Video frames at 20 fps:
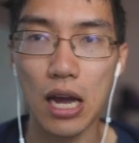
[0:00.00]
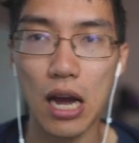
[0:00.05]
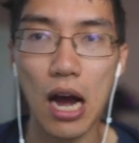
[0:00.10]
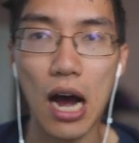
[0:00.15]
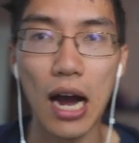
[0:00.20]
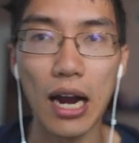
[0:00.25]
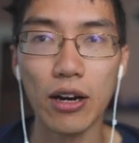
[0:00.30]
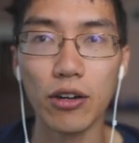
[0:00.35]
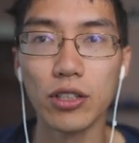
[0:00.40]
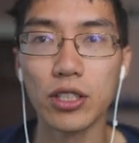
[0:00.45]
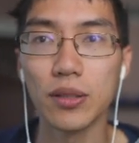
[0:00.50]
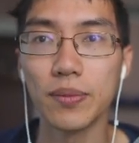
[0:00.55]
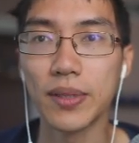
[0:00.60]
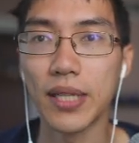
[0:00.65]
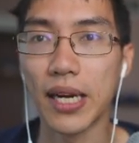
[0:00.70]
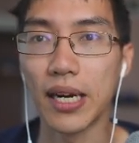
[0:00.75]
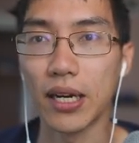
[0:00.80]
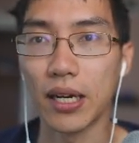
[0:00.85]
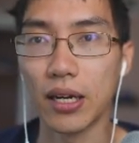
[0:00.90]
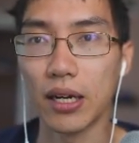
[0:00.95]
I own some
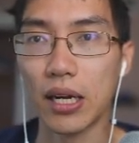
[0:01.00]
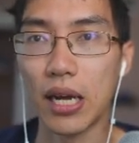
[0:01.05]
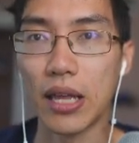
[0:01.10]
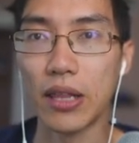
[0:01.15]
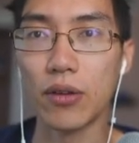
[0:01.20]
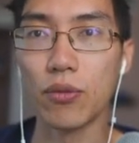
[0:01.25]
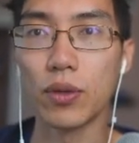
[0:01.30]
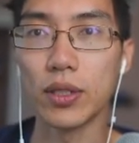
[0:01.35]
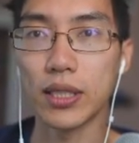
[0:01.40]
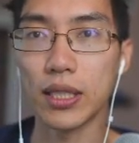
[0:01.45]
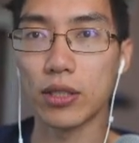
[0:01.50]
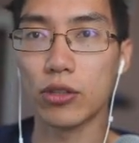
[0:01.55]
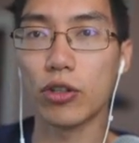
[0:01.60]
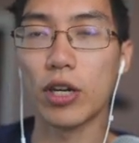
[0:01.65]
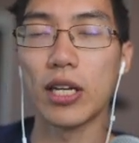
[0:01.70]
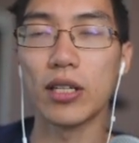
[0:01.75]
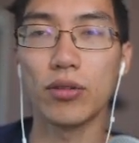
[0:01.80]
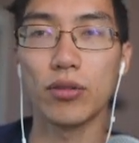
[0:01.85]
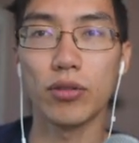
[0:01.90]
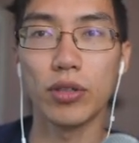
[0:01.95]
data, and then once I
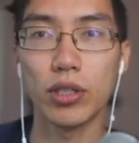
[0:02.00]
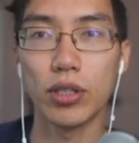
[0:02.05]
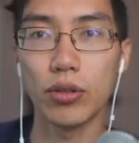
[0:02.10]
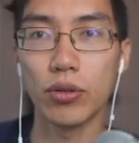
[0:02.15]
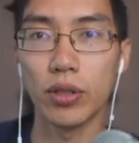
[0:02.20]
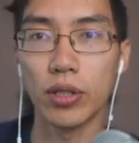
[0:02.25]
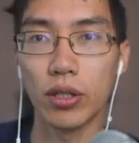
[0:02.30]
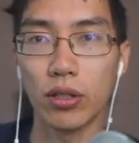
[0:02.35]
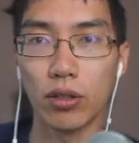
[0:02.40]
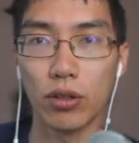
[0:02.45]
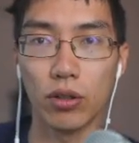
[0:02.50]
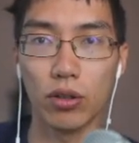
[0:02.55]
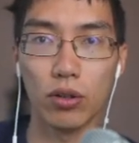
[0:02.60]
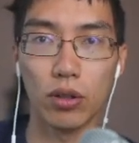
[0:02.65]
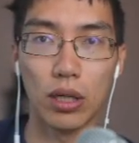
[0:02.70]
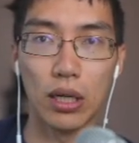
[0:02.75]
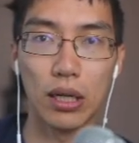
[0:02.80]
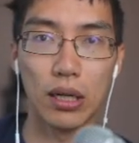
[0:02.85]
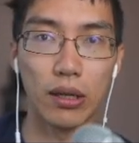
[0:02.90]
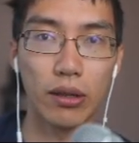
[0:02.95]
transfer it to
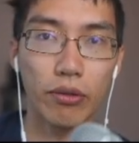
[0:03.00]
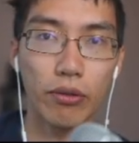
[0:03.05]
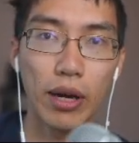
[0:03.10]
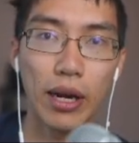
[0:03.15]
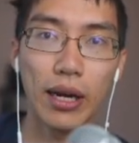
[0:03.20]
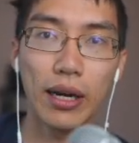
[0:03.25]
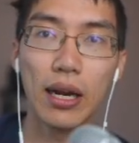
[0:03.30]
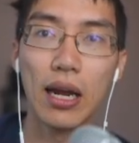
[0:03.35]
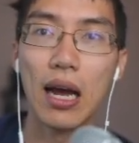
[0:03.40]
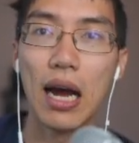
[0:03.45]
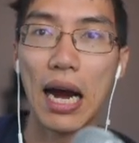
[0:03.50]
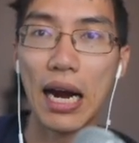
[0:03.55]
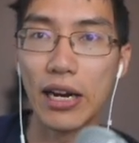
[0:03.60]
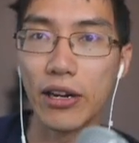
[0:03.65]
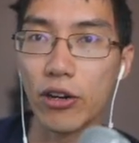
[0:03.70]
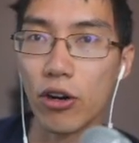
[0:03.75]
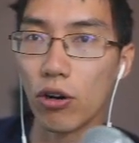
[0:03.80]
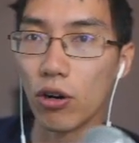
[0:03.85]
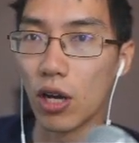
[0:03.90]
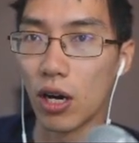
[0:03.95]
another thread, I
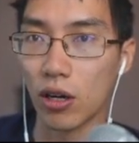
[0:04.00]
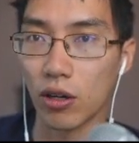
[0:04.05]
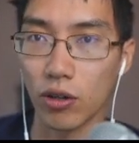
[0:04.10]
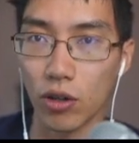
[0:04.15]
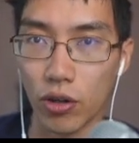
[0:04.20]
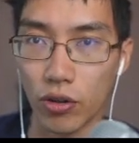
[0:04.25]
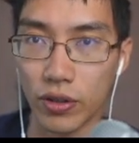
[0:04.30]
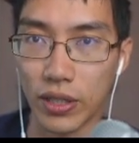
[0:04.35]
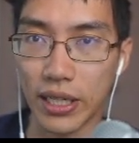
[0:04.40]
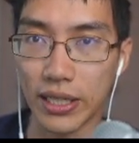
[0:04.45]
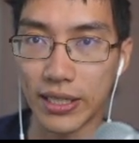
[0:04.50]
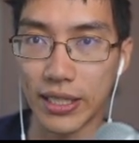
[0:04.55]
no longer own that